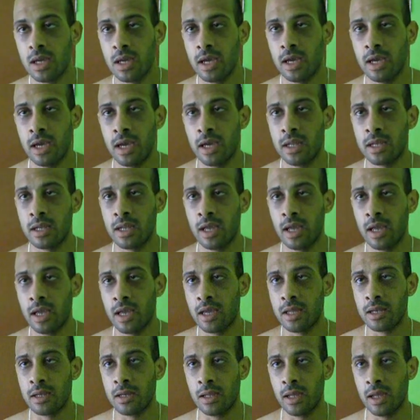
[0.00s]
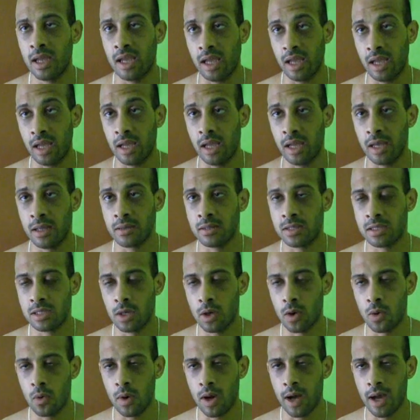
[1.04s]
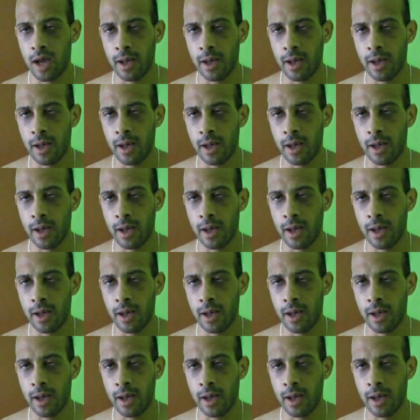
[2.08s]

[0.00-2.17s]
and so